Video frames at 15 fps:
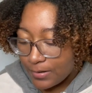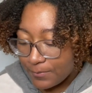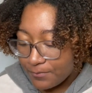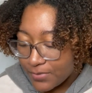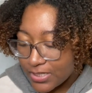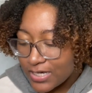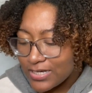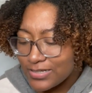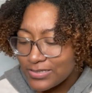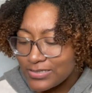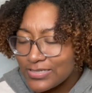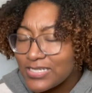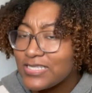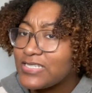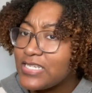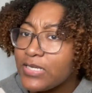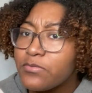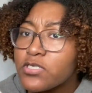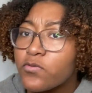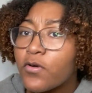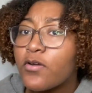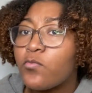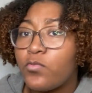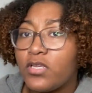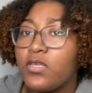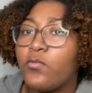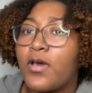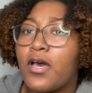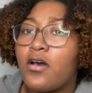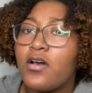because it seems to work really
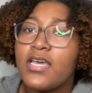well.